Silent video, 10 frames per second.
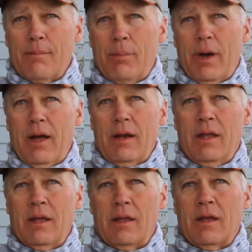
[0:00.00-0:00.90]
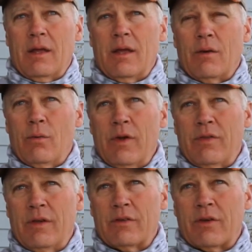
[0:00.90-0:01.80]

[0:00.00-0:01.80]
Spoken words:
but with his